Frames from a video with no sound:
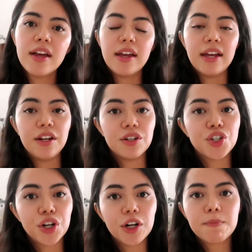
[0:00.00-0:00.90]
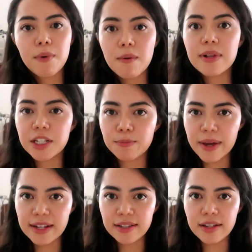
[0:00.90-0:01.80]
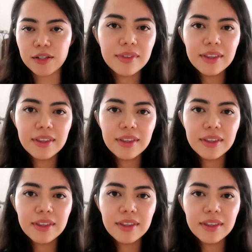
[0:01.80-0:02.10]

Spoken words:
in shared public spaces.